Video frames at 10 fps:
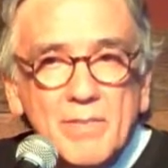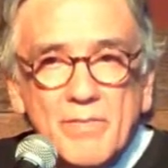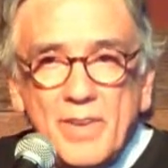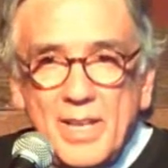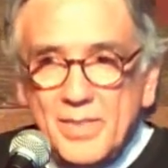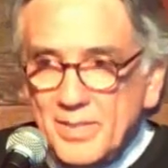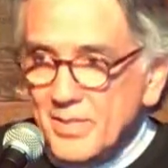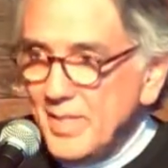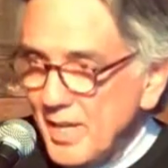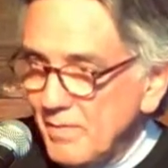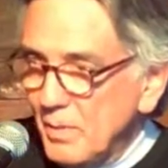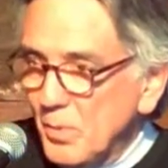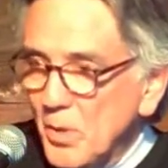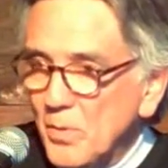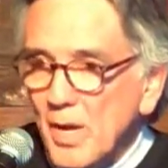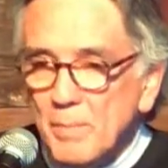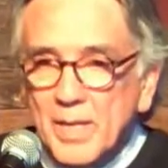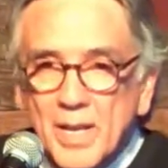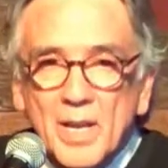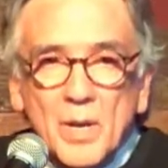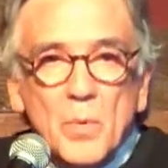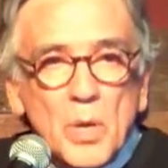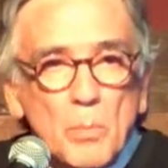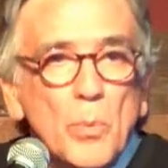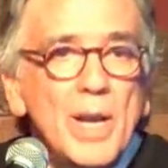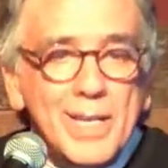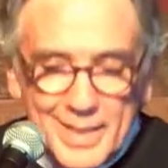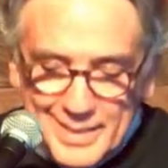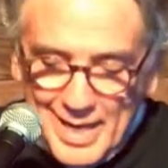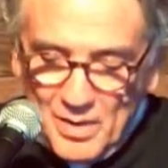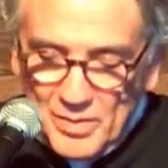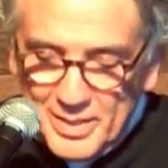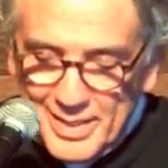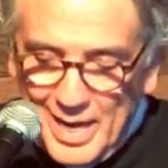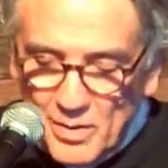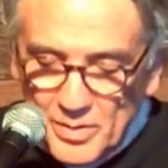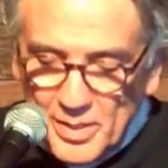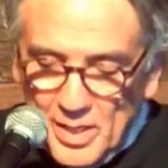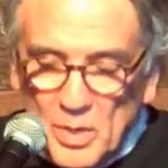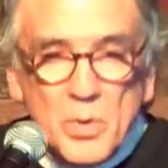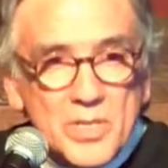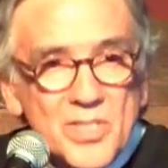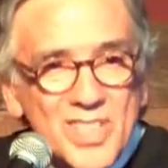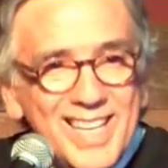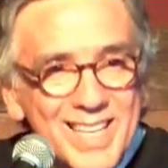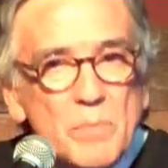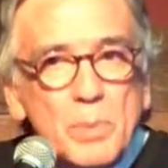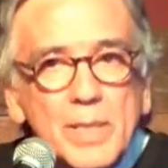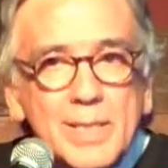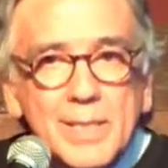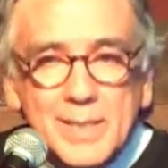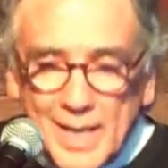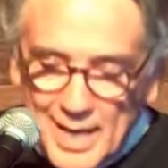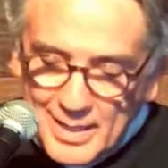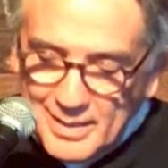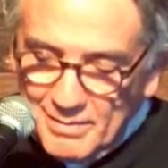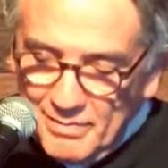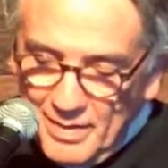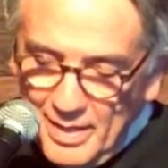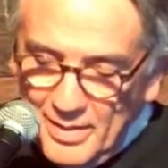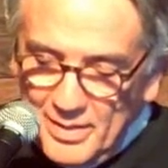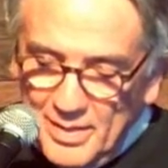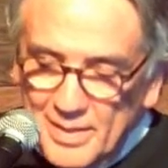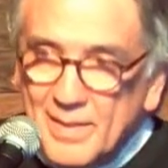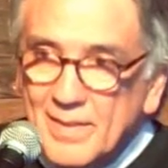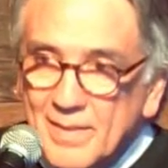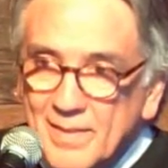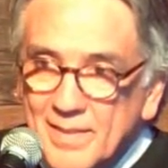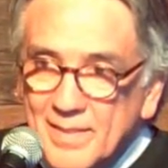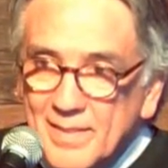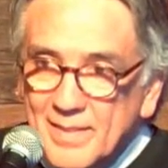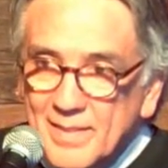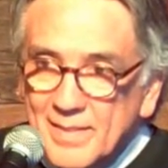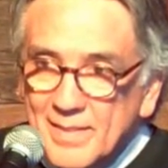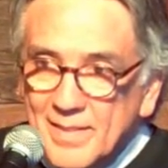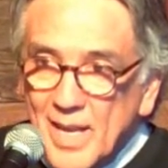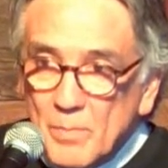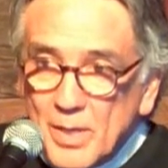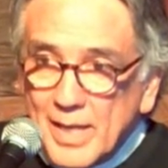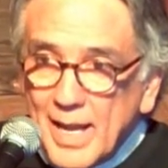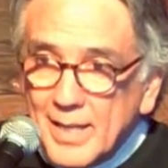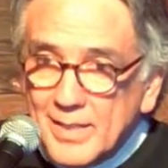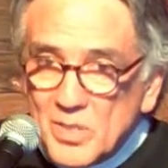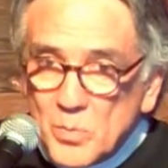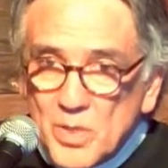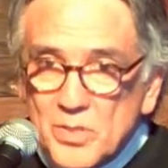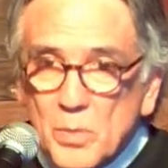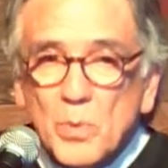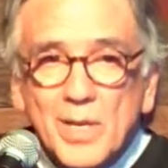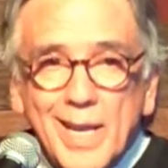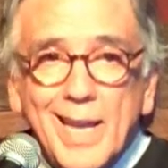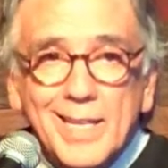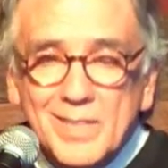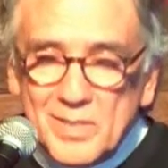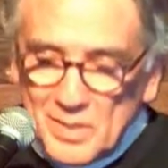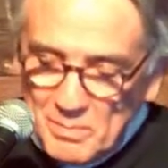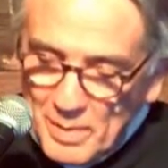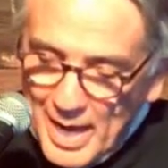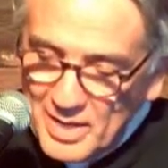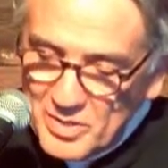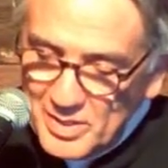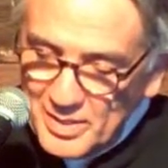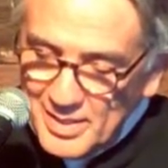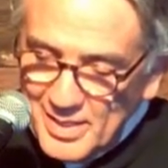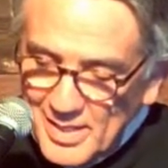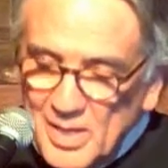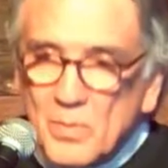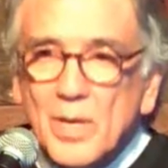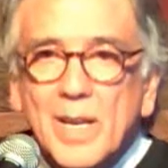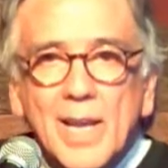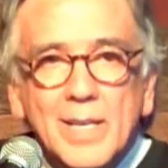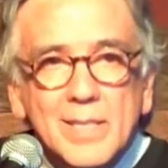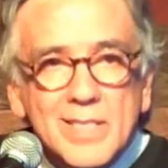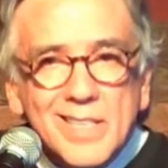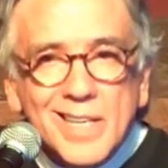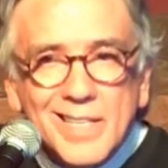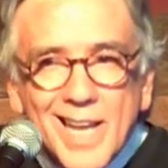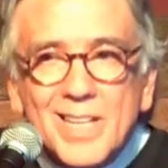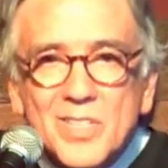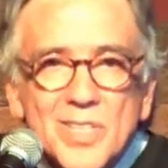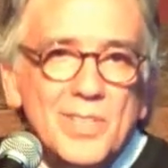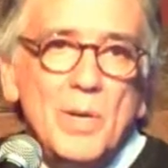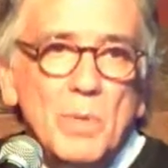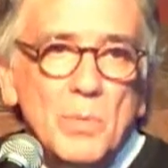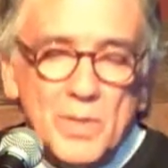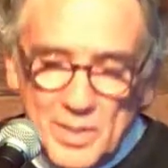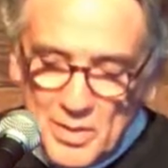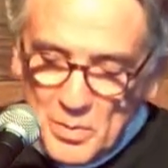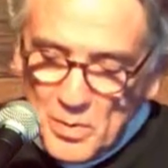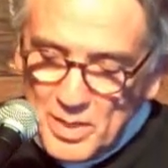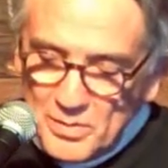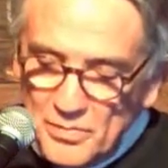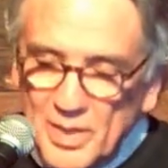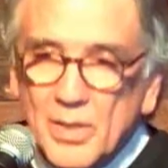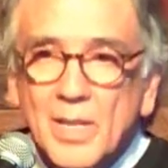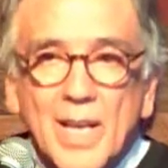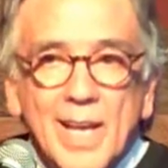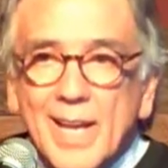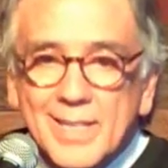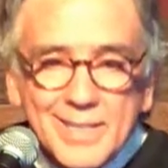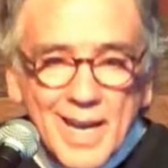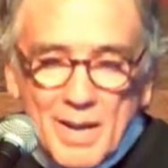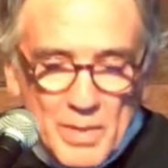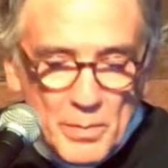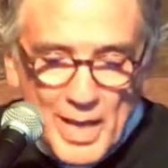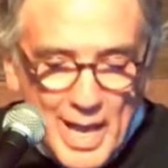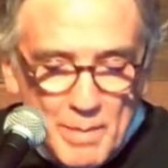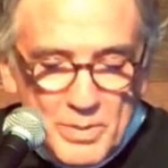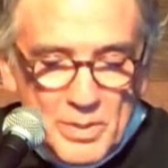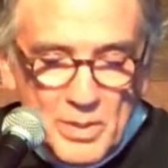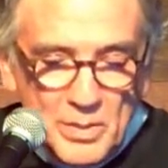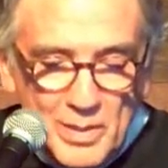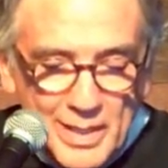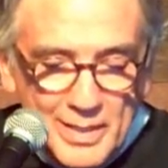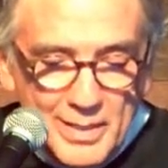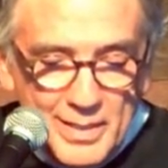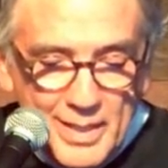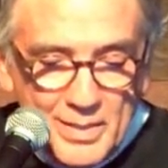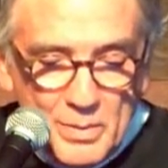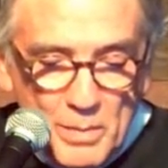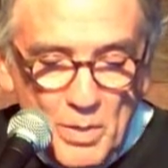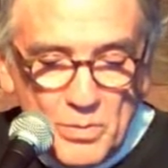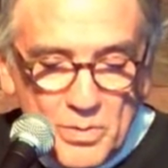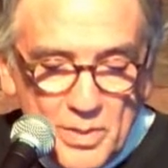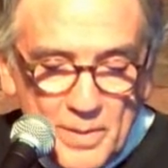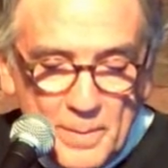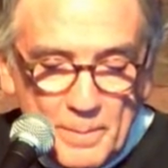in faith instead of the programming, we are breaking down the doubt, which is the inability to act in faith. And we're gaining this wisdom, we're gaining this compassion, we're gaining this connection that we wouldn't otherwise feel at a time that we absolutely need it the most.